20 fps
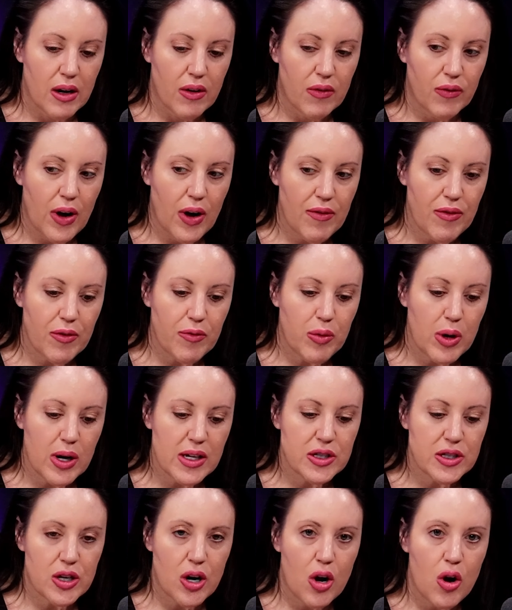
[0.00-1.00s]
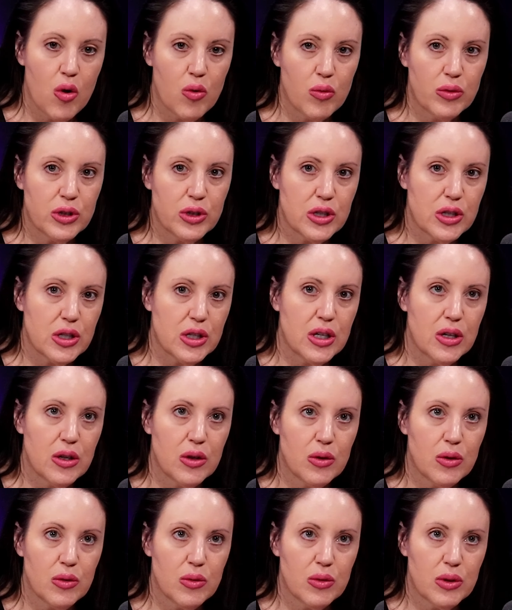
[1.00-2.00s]
Five of Wands hones
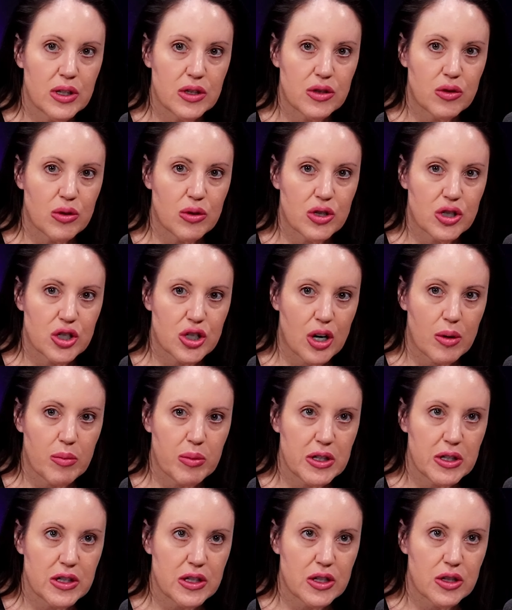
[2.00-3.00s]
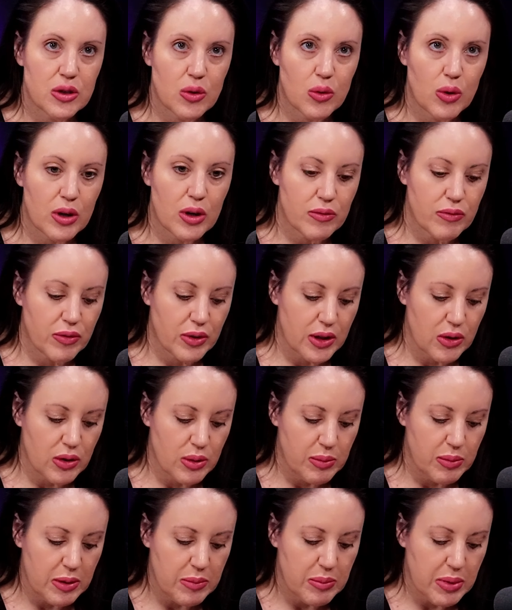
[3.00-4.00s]
you, it sort of sharpens the sword for you
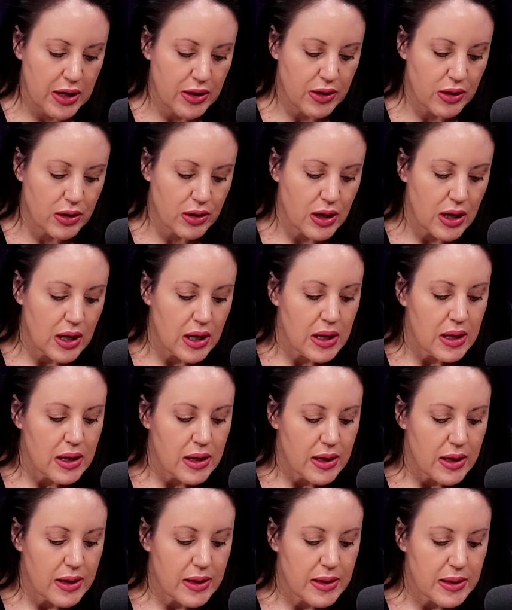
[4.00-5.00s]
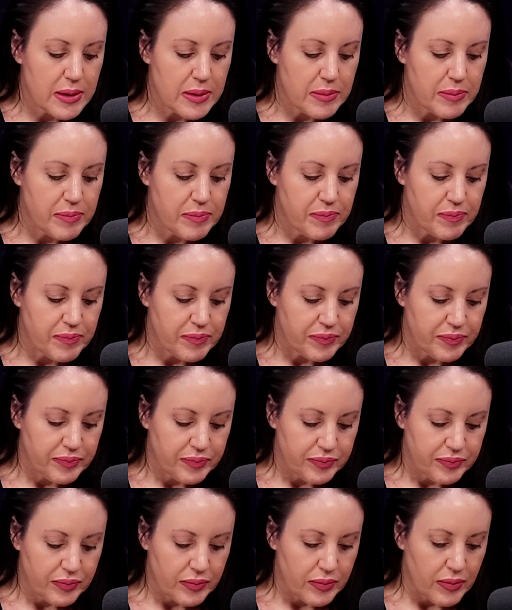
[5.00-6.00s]
to be better. Um,
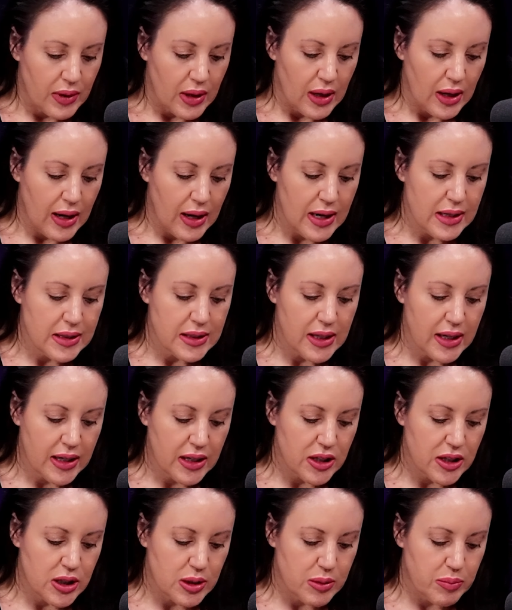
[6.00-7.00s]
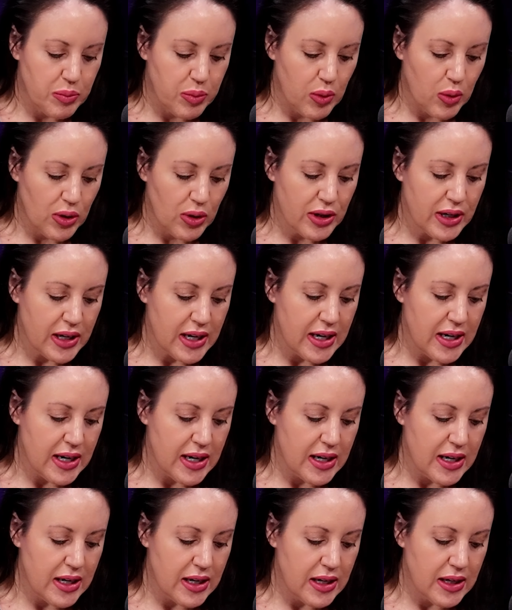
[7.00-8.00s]
it's like a
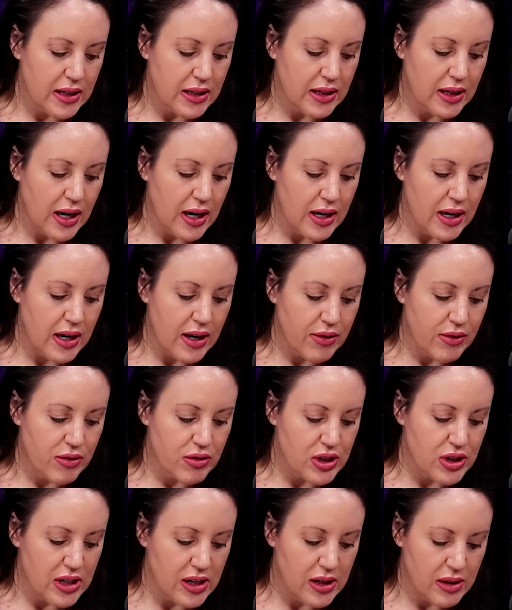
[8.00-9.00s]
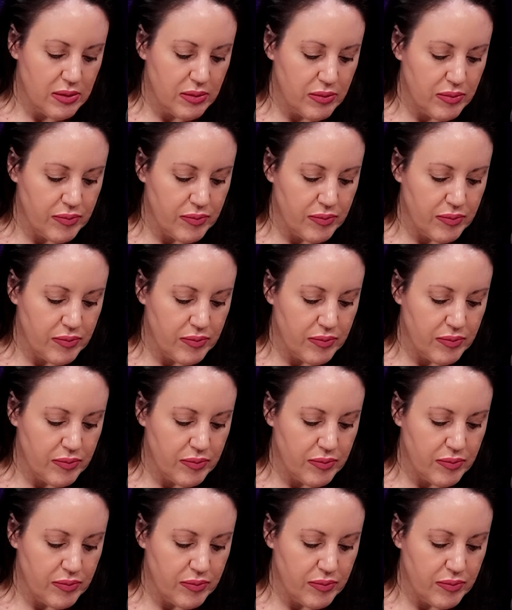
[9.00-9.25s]
sporty kind of energy.